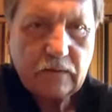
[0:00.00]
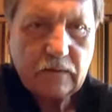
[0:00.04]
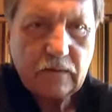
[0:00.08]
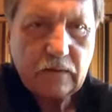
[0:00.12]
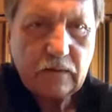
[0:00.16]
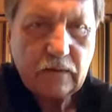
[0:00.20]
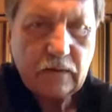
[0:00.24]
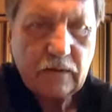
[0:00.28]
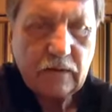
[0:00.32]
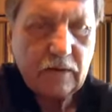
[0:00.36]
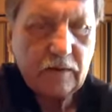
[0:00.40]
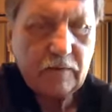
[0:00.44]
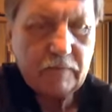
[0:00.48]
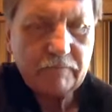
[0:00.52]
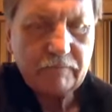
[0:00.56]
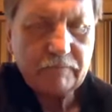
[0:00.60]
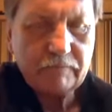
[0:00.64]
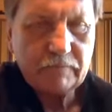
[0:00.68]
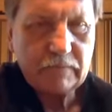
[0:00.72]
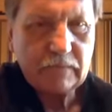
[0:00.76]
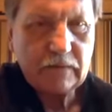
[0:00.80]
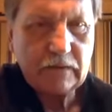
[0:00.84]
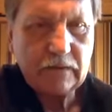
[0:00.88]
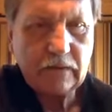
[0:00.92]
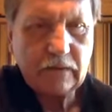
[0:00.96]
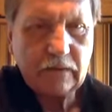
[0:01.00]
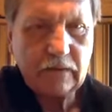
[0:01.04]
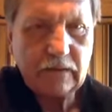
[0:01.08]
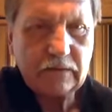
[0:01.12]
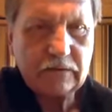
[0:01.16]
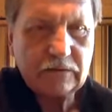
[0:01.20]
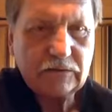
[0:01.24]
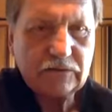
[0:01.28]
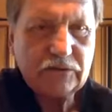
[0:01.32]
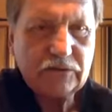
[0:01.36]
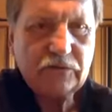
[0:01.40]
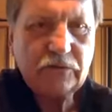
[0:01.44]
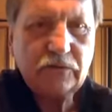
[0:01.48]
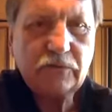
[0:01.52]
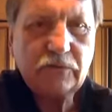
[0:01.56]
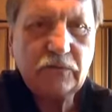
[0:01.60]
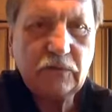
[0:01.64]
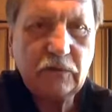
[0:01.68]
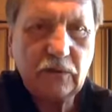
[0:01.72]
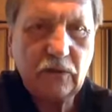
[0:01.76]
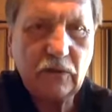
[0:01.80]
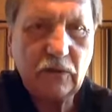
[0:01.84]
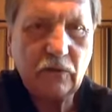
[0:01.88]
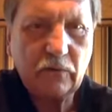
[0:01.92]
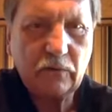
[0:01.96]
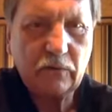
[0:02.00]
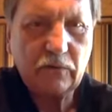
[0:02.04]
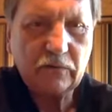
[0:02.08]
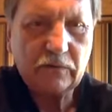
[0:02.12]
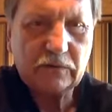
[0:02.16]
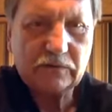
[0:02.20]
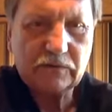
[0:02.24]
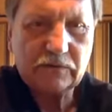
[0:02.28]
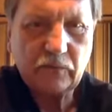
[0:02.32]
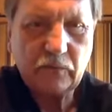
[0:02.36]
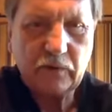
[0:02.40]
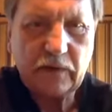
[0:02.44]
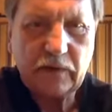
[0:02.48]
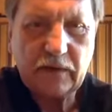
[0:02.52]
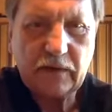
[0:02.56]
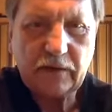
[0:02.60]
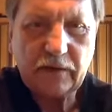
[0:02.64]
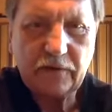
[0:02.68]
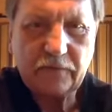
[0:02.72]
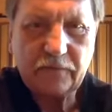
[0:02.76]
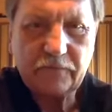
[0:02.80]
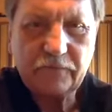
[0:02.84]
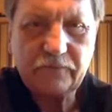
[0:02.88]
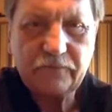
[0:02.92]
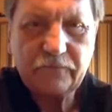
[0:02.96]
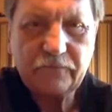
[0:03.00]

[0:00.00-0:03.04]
tuned lower as well.